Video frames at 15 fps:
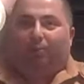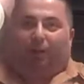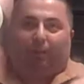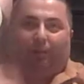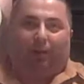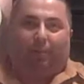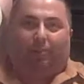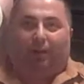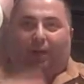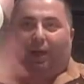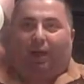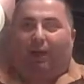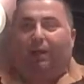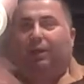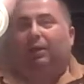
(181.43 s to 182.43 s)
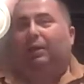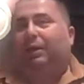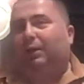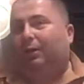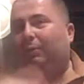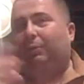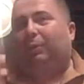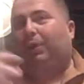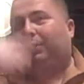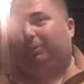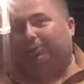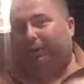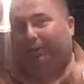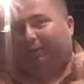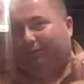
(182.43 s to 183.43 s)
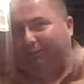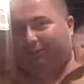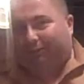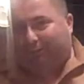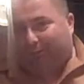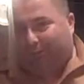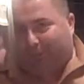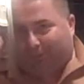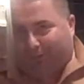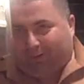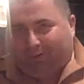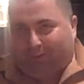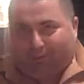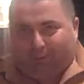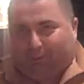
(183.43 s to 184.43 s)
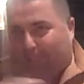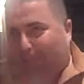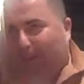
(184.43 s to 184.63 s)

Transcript: blah, blah, blah. We wound up getting our stuff for free. He was